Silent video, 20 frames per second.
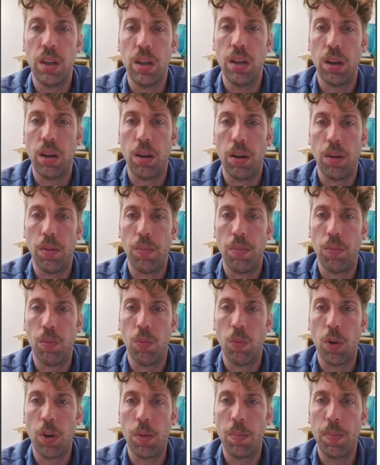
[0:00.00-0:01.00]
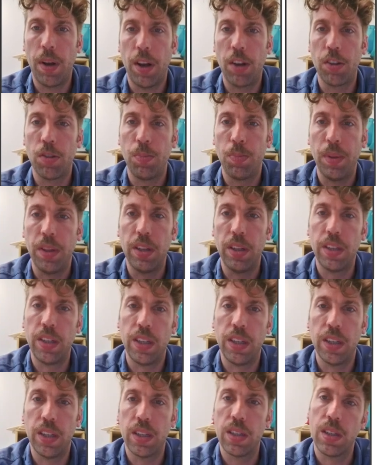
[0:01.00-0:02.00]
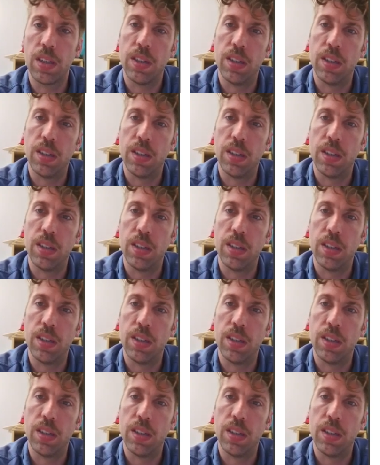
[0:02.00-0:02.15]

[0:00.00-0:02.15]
One possibility here